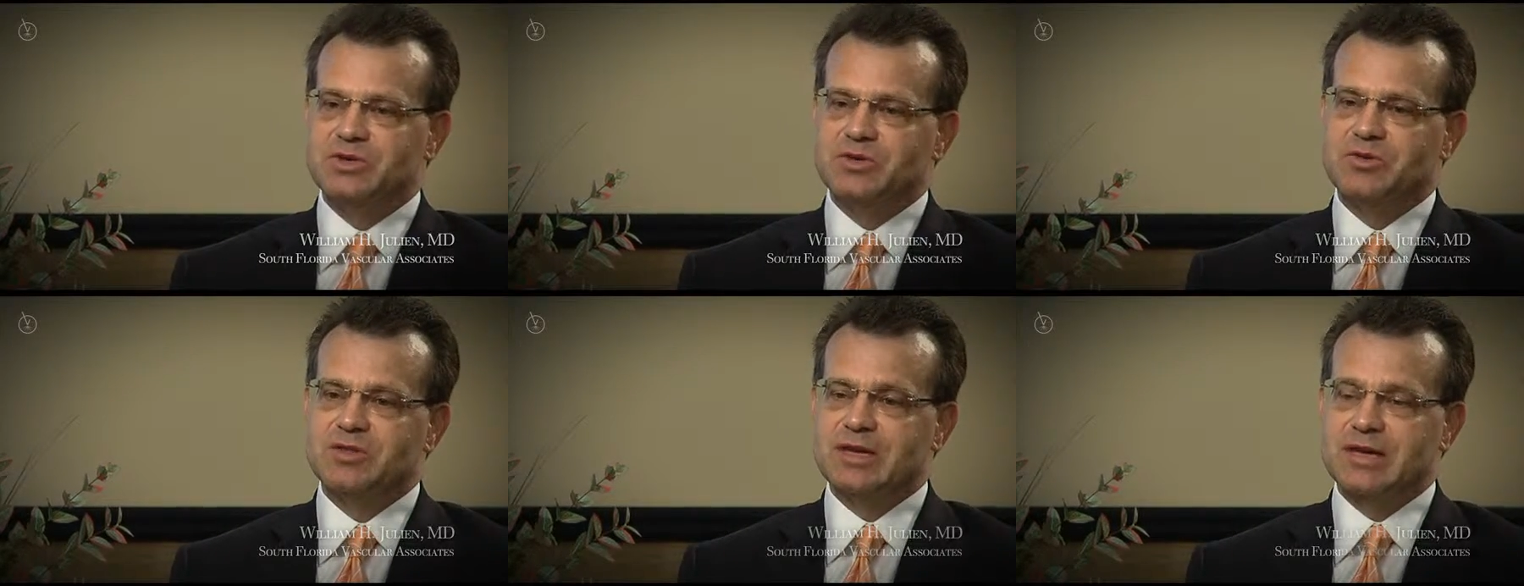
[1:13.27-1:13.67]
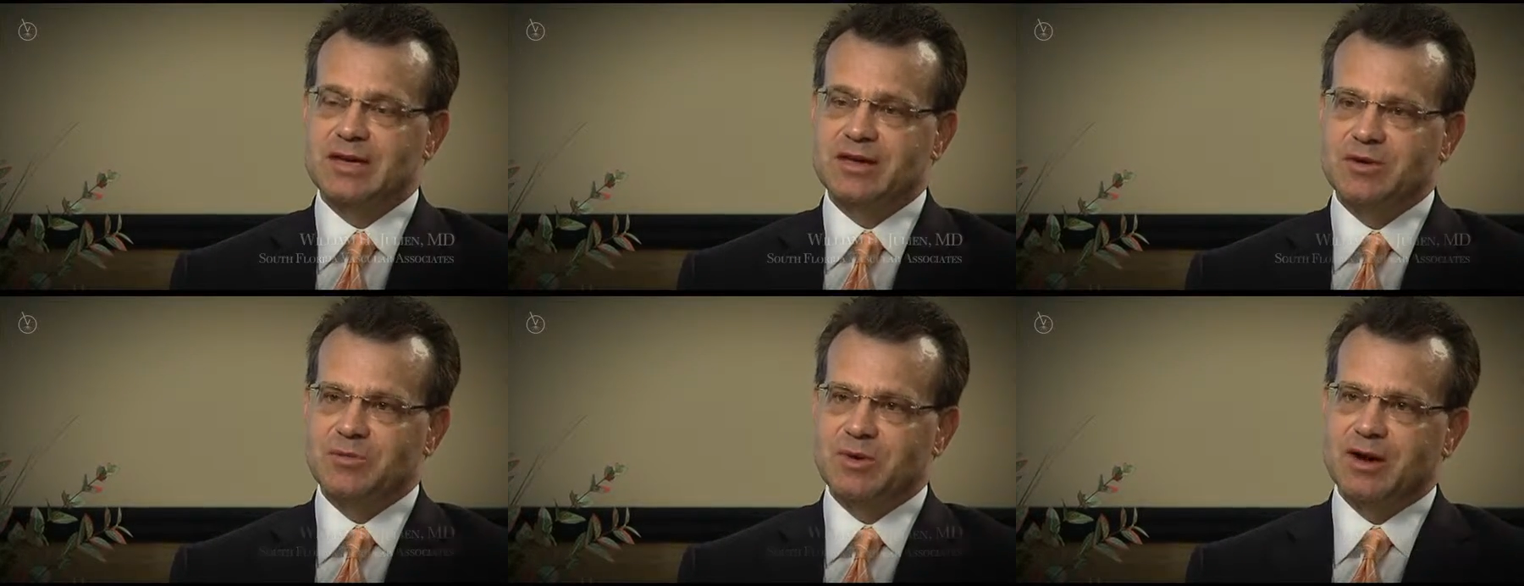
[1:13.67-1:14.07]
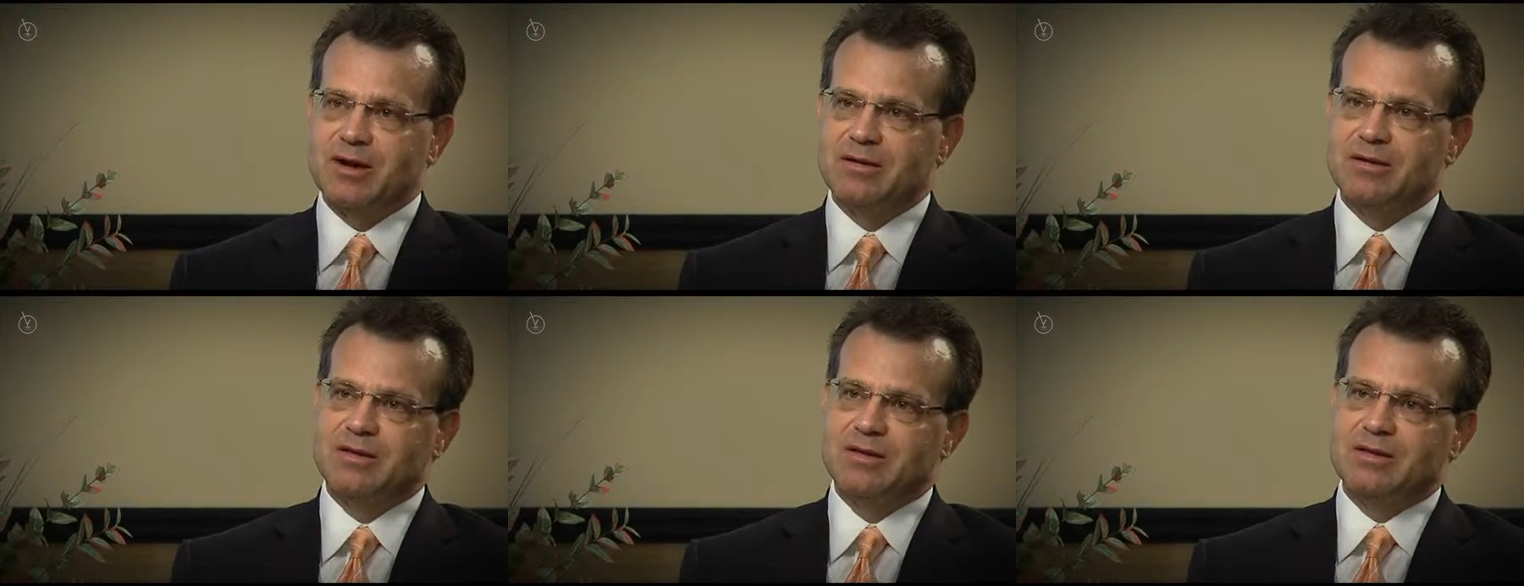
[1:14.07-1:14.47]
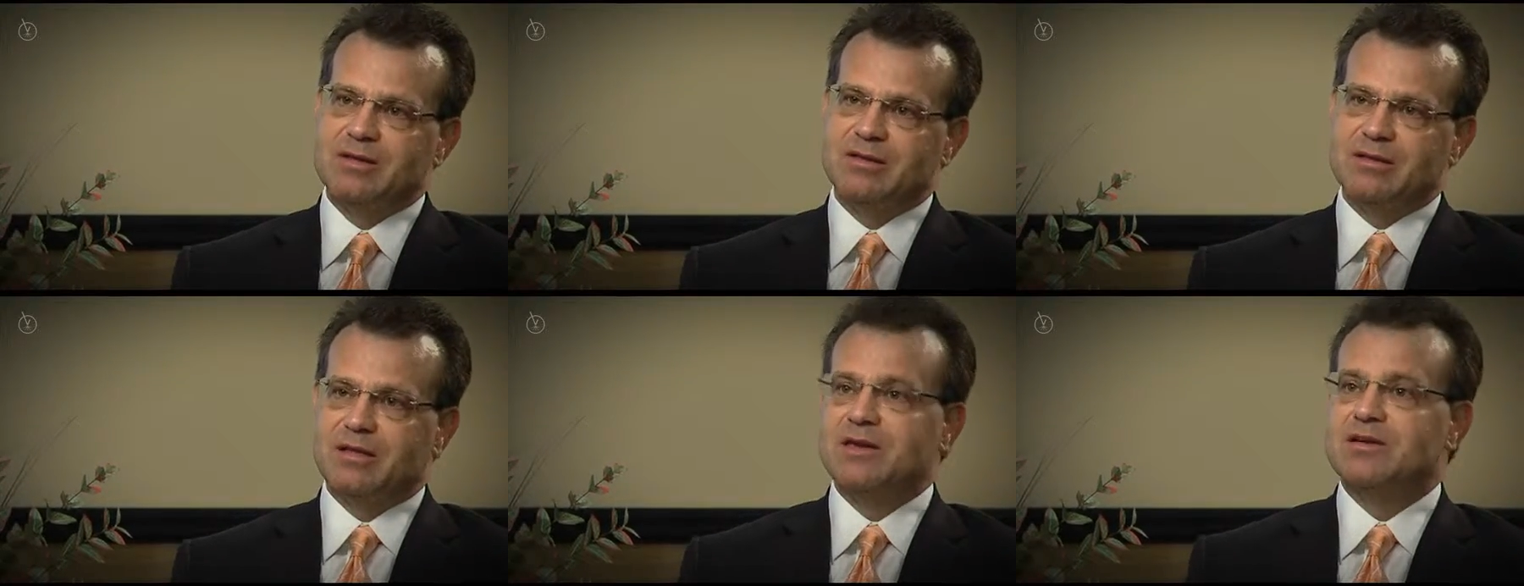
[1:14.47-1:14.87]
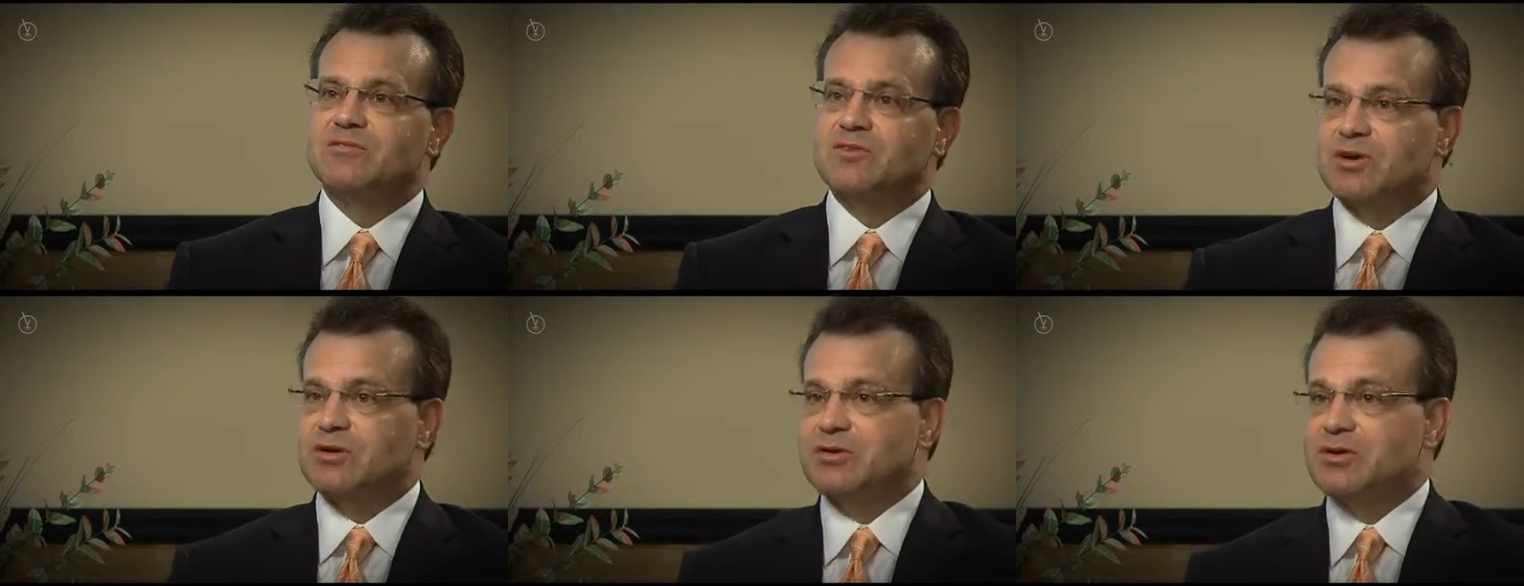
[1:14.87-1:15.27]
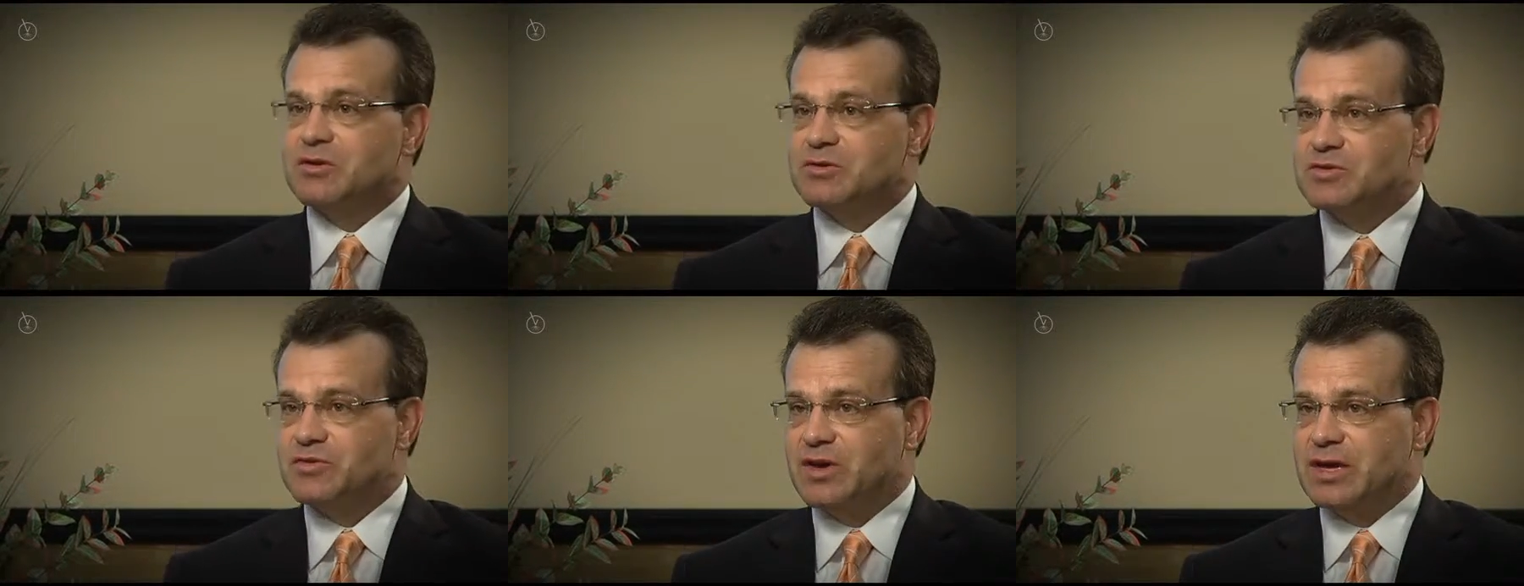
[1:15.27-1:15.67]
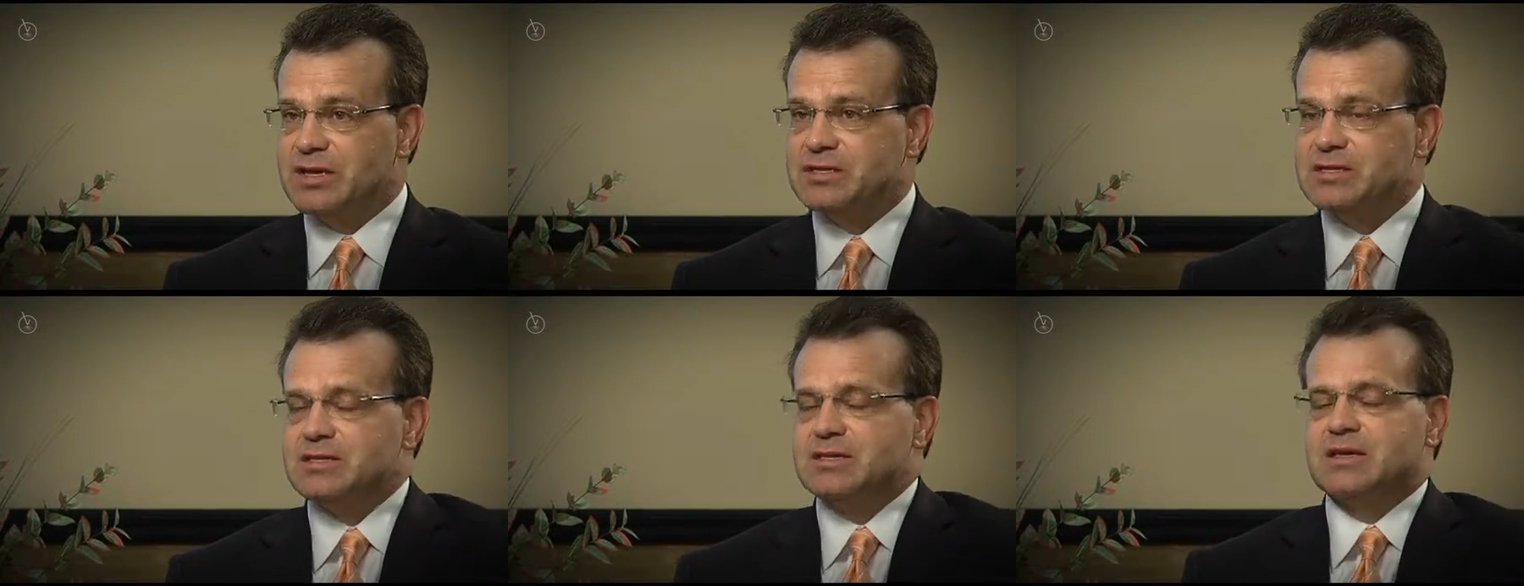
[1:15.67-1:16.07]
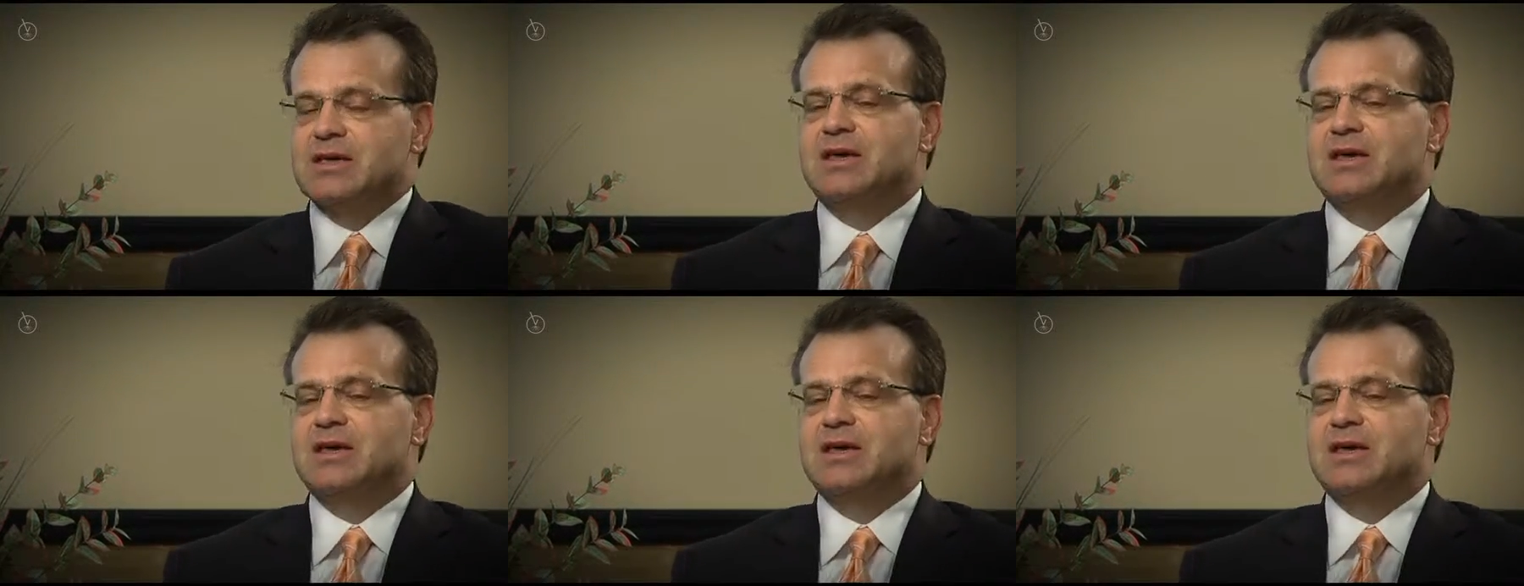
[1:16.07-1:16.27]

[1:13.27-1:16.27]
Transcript: you're thinking about leg varicose veins,